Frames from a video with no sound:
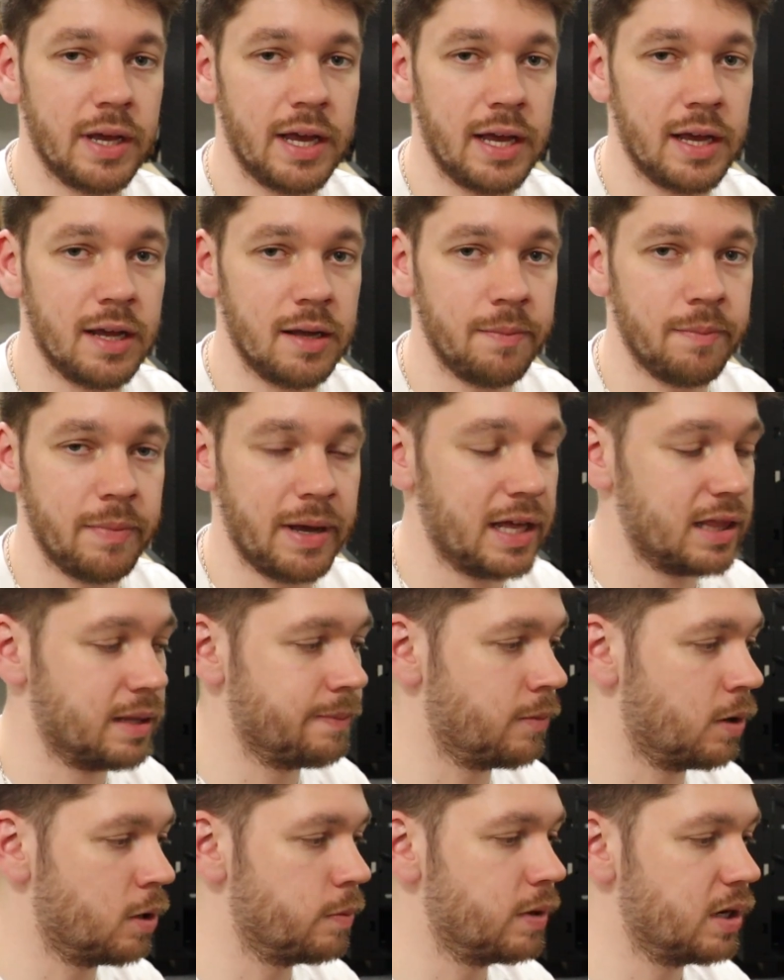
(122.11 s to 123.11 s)
At the
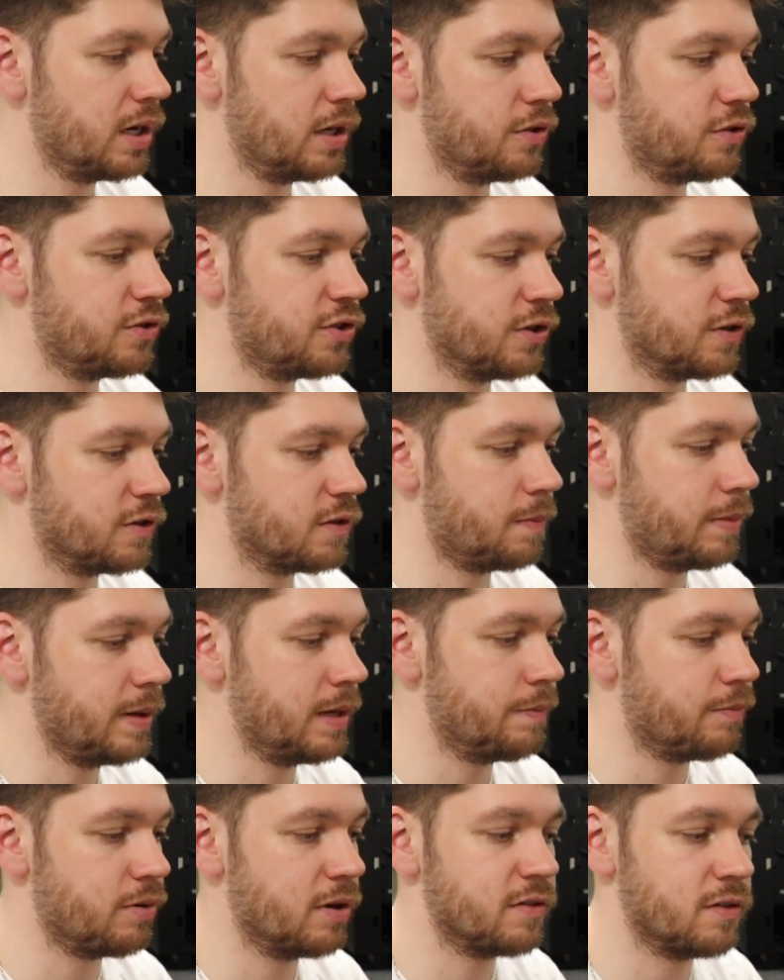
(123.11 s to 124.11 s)
moment, it's just
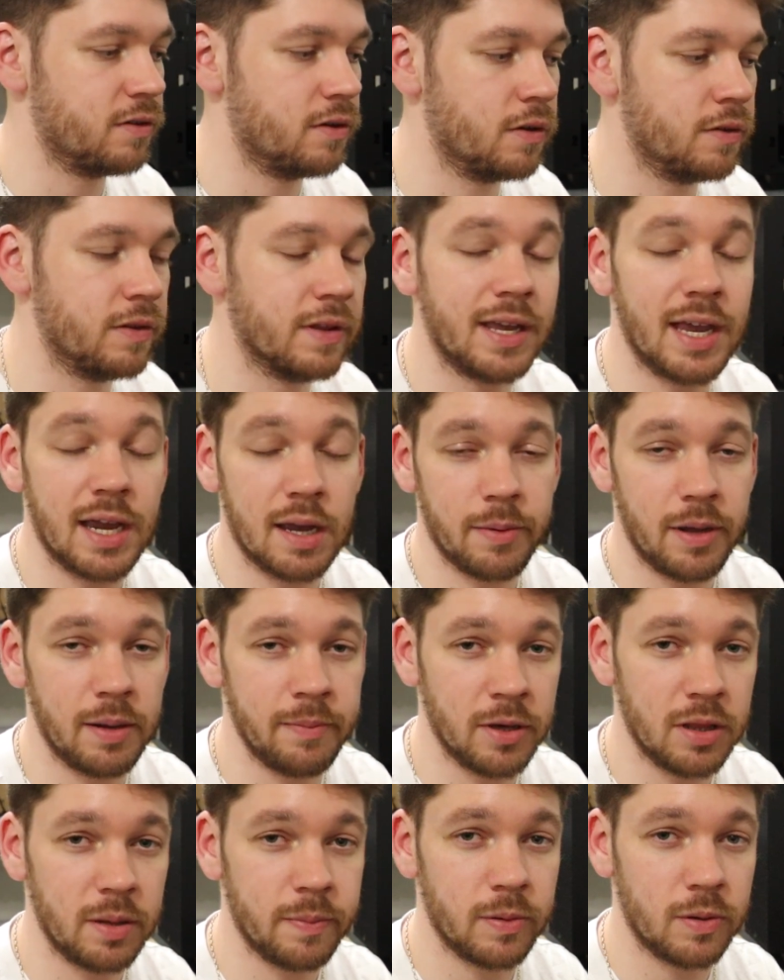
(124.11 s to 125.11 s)
being present on the Gigabyte
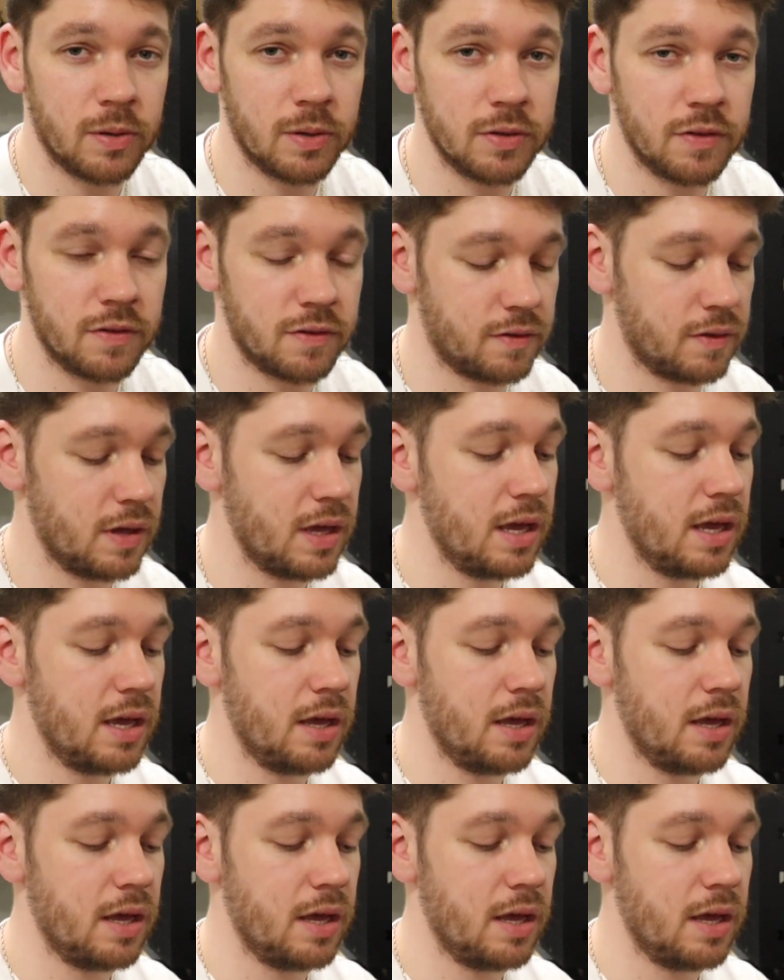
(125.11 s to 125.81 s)
motherboards,